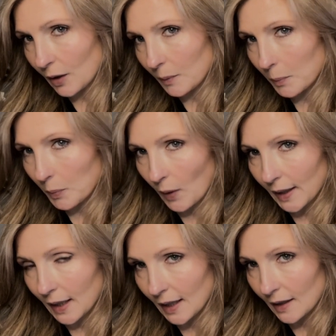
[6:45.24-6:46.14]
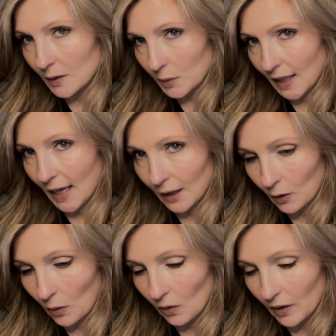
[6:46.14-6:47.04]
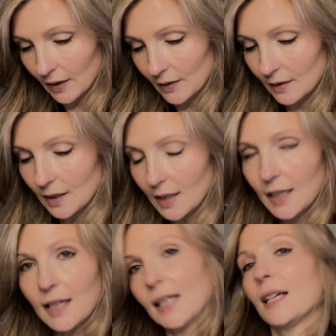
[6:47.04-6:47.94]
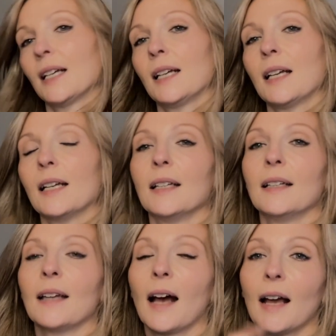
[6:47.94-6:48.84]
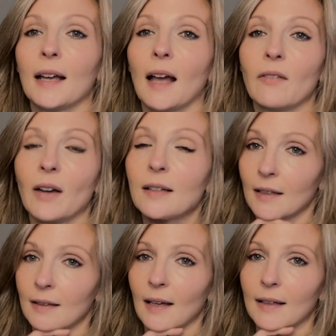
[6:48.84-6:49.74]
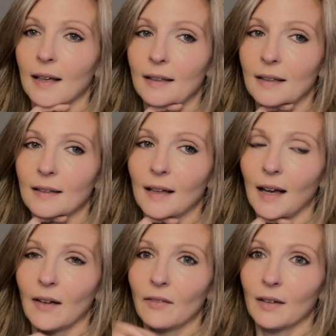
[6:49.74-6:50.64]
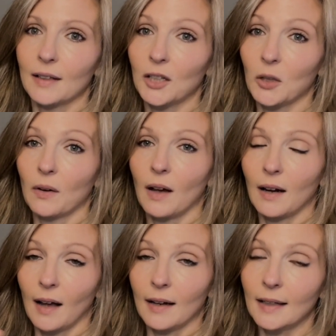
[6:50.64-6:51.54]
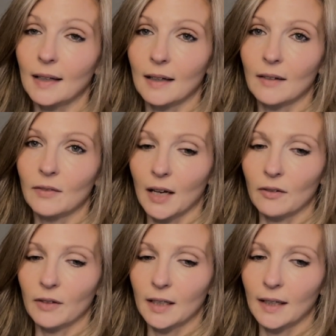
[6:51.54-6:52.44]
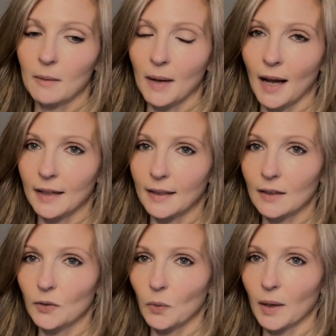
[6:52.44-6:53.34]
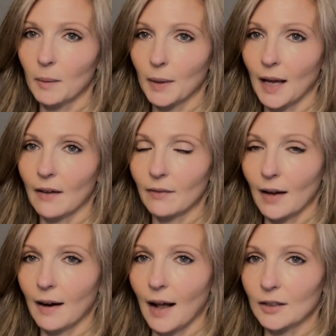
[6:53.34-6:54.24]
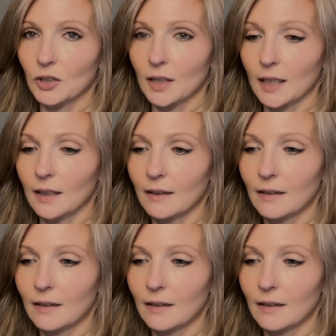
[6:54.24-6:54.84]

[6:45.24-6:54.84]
point is, what the end goal is. And I have not done that yet. I have, an idea. I've kind of written down my ideas for it, but I have not actually